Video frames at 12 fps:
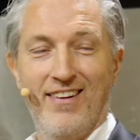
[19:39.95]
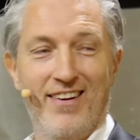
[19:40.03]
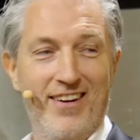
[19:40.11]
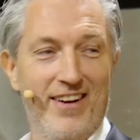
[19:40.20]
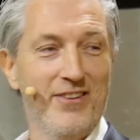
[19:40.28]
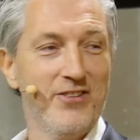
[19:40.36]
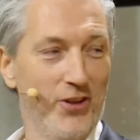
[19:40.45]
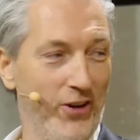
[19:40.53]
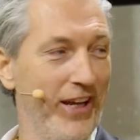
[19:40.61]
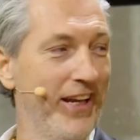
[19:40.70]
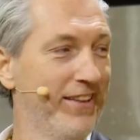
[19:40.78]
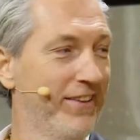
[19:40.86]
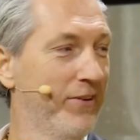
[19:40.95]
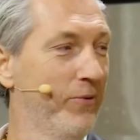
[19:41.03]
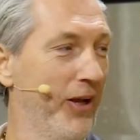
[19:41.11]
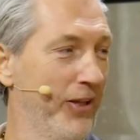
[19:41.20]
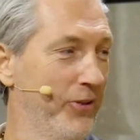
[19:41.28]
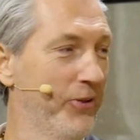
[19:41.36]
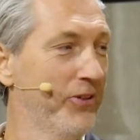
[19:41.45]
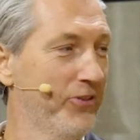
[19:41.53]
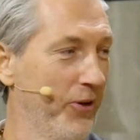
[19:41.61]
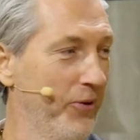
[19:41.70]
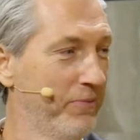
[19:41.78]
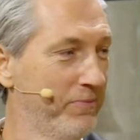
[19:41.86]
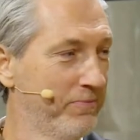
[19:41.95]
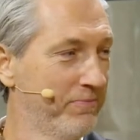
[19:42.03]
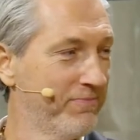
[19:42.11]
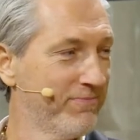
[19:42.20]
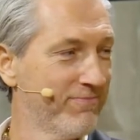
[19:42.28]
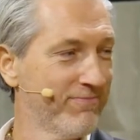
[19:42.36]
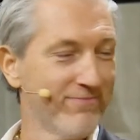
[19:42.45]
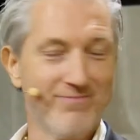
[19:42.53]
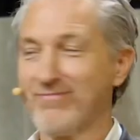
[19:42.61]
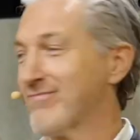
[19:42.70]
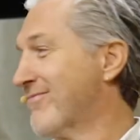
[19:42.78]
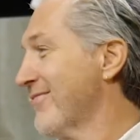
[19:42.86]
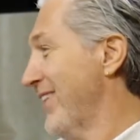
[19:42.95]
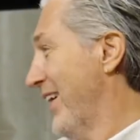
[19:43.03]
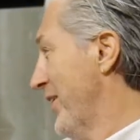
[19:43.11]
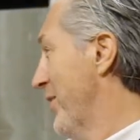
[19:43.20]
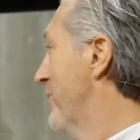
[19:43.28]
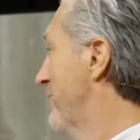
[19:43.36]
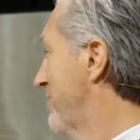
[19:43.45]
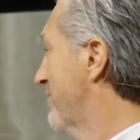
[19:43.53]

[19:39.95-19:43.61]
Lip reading: and enjoy it while doing so. Thank you.